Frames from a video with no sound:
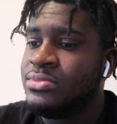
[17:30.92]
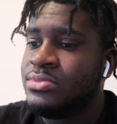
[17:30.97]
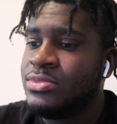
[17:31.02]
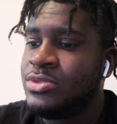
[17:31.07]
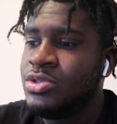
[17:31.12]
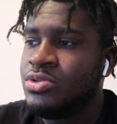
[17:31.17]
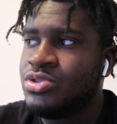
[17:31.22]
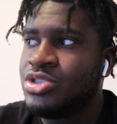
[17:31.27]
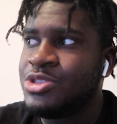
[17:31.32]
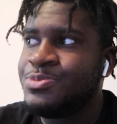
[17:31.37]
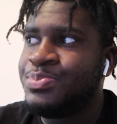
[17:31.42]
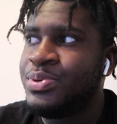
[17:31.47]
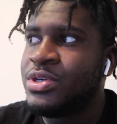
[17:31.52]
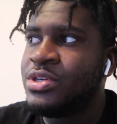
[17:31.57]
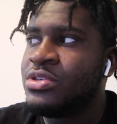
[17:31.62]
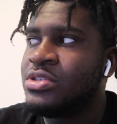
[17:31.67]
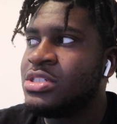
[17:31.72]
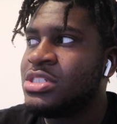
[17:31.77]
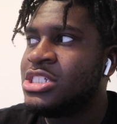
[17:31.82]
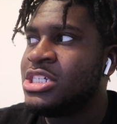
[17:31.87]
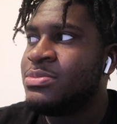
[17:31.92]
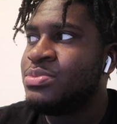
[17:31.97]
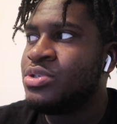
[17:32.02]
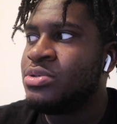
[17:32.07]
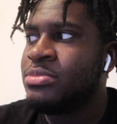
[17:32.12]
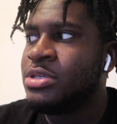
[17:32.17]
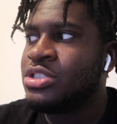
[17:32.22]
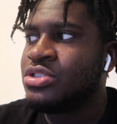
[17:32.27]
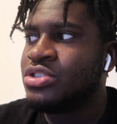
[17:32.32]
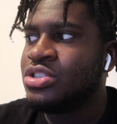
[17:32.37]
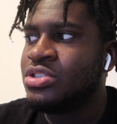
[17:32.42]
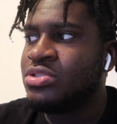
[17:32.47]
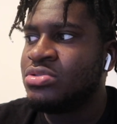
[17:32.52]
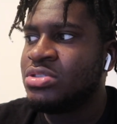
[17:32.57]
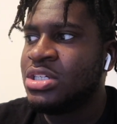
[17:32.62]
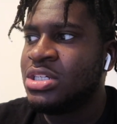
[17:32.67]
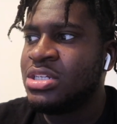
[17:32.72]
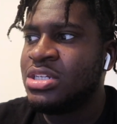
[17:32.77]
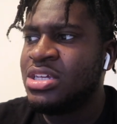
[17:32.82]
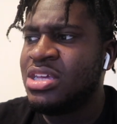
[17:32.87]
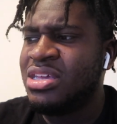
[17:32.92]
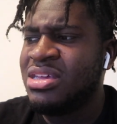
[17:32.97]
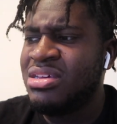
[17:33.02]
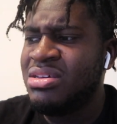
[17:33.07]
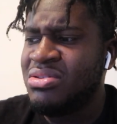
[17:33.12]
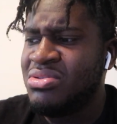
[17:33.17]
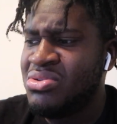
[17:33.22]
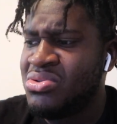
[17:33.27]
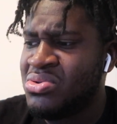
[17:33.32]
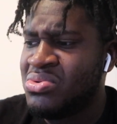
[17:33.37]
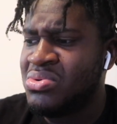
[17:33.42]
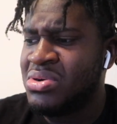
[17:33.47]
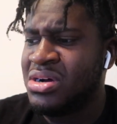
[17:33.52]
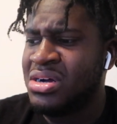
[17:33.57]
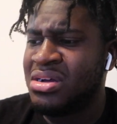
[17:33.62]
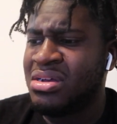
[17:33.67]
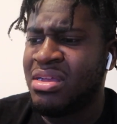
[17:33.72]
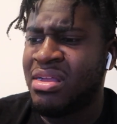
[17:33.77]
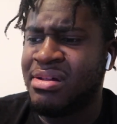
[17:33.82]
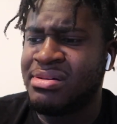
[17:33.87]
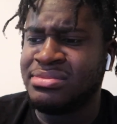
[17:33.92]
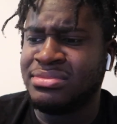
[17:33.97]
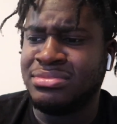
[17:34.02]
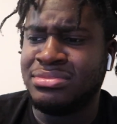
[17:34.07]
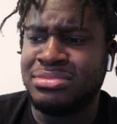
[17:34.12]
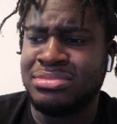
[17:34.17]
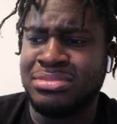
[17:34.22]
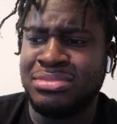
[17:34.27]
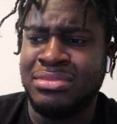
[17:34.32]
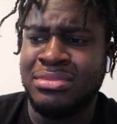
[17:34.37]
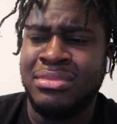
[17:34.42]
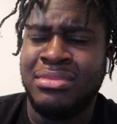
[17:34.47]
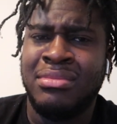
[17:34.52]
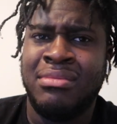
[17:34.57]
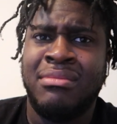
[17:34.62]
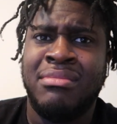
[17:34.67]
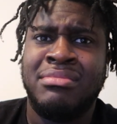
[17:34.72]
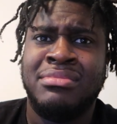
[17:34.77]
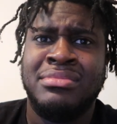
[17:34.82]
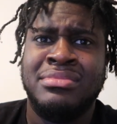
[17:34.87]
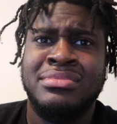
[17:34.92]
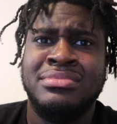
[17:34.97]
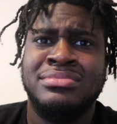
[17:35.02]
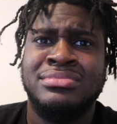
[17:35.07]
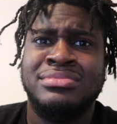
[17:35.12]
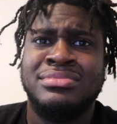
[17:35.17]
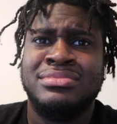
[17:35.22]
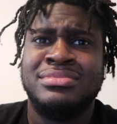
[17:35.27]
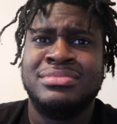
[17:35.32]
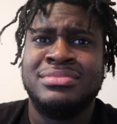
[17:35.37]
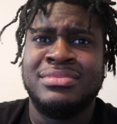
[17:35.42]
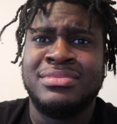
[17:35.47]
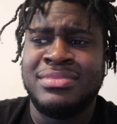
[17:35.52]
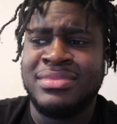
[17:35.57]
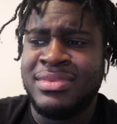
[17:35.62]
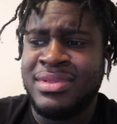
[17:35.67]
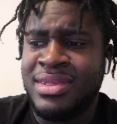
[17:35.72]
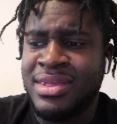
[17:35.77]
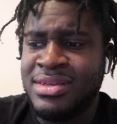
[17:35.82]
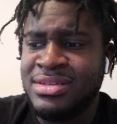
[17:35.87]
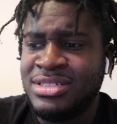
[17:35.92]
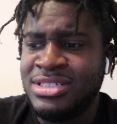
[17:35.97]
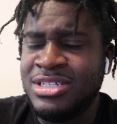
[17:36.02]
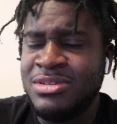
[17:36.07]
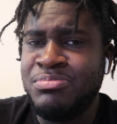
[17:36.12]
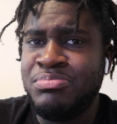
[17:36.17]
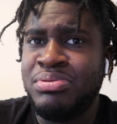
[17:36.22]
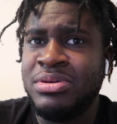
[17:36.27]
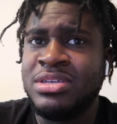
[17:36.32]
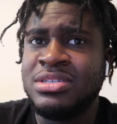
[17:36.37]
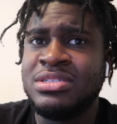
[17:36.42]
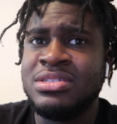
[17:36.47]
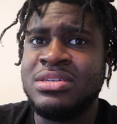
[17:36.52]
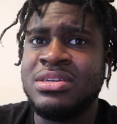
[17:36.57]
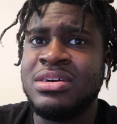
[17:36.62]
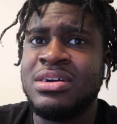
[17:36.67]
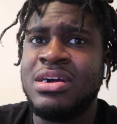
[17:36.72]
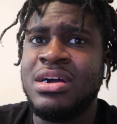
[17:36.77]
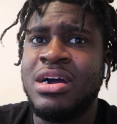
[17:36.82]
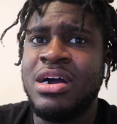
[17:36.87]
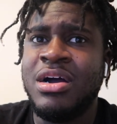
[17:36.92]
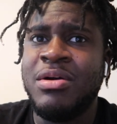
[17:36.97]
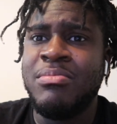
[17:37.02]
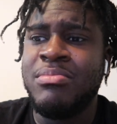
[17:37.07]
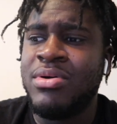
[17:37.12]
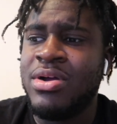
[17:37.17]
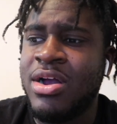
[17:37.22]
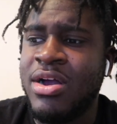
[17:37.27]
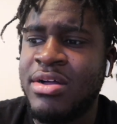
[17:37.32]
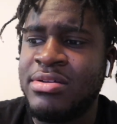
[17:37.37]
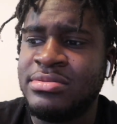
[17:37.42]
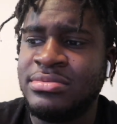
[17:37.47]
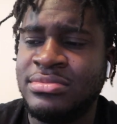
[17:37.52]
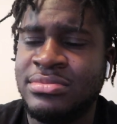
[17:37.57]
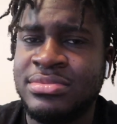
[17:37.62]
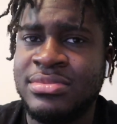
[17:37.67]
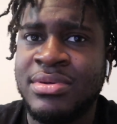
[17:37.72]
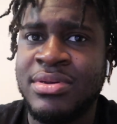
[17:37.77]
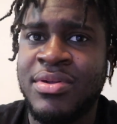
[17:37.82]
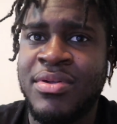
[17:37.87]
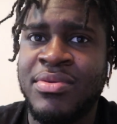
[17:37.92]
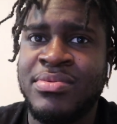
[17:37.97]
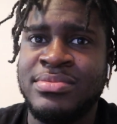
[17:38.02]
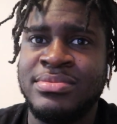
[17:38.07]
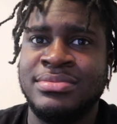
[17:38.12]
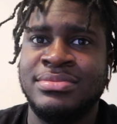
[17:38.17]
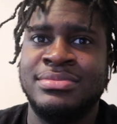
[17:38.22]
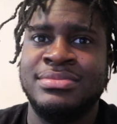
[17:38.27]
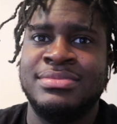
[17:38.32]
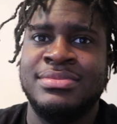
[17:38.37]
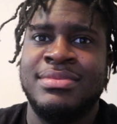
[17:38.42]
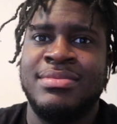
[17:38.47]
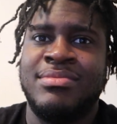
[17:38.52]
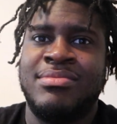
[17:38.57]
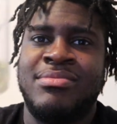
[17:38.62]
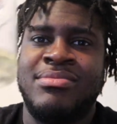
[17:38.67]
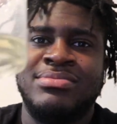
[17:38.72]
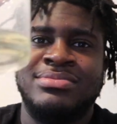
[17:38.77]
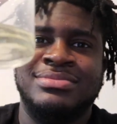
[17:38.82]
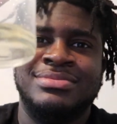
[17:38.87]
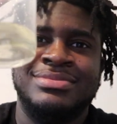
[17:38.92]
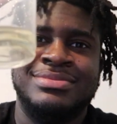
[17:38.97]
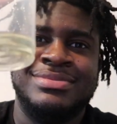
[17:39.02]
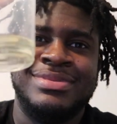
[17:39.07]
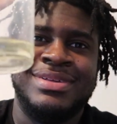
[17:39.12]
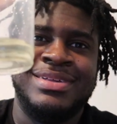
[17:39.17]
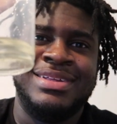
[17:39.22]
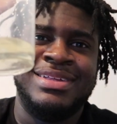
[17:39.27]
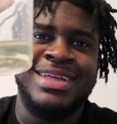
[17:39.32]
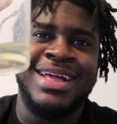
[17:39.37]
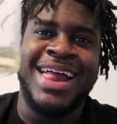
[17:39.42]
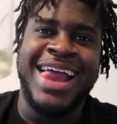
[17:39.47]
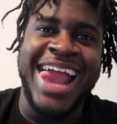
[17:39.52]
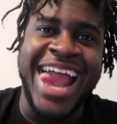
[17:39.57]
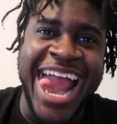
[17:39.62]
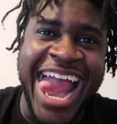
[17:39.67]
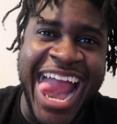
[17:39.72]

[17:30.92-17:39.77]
Dude, just put her on the table and make sure she don't get nicked. Ew. It's very clear. She pissing a cup, bro. Okay, they don't need to see it. They do not need to see my.